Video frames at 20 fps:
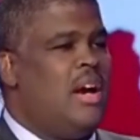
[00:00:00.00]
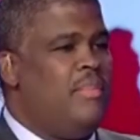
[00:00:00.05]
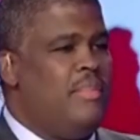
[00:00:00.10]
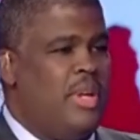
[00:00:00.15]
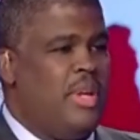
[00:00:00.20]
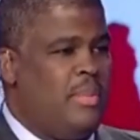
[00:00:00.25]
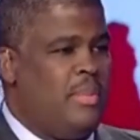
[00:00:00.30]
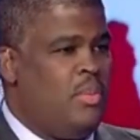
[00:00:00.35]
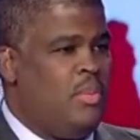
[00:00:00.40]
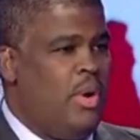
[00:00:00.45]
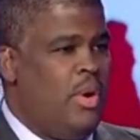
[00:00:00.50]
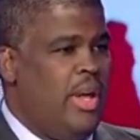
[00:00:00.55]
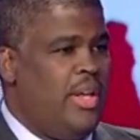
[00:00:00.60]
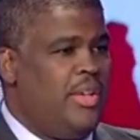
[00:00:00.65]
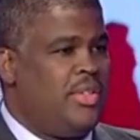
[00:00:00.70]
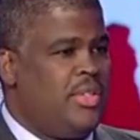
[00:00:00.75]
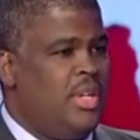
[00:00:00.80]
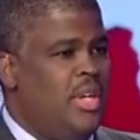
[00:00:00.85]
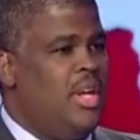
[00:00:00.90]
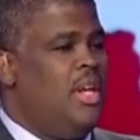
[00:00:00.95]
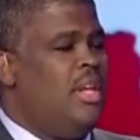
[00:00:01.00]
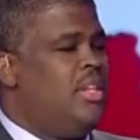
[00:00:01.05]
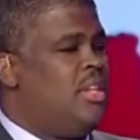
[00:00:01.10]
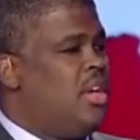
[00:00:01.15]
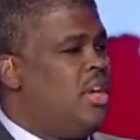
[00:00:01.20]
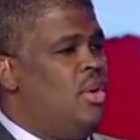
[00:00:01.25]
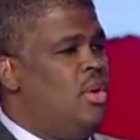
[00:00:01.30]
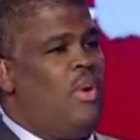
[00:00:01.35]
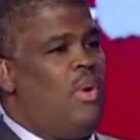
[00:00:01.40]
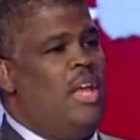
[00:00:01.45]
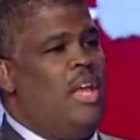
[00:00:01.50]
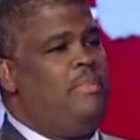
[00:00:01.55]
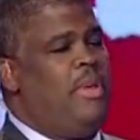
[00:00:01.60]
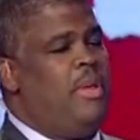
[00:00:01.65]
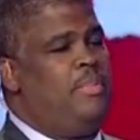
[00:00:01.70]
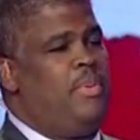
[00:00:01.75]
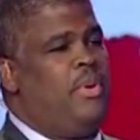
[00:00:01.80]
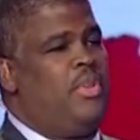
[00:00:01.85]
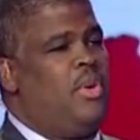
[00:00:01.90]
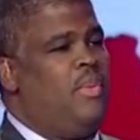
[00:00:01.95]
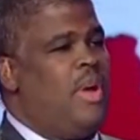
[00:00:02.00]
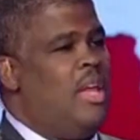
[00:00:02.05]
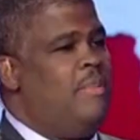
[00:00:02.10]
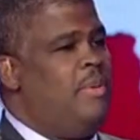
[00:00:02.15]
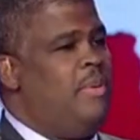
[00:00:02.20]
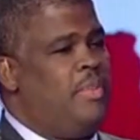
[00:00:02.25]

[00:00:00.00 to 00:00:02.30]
higher minimum wage. The good white people are the